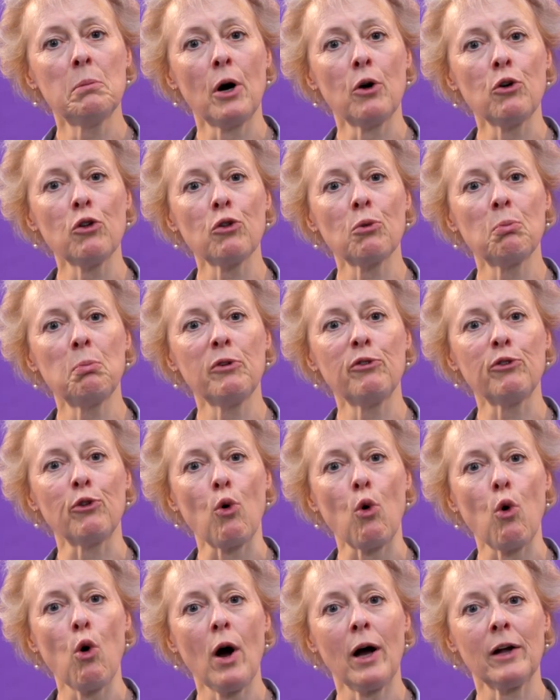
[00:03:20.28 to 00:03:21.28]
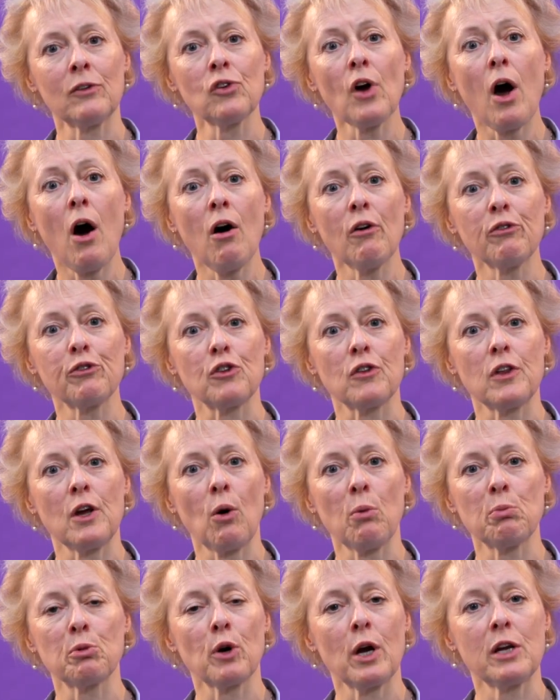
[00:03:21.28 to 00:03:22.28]
both before and after
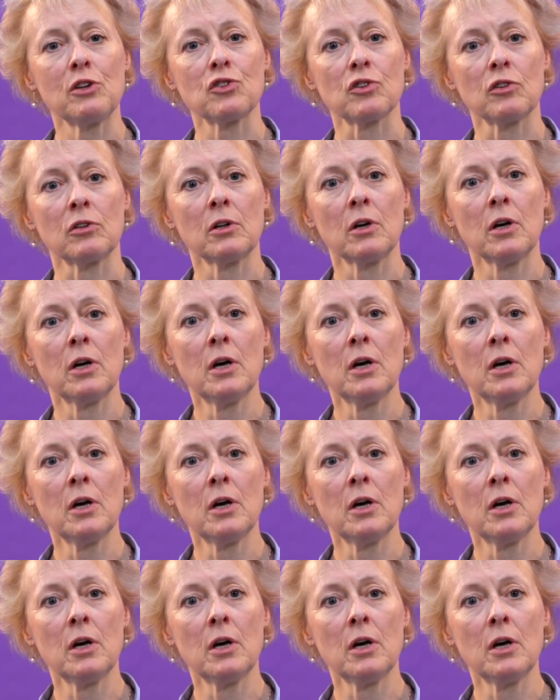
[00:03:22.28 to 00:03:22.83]
the operation.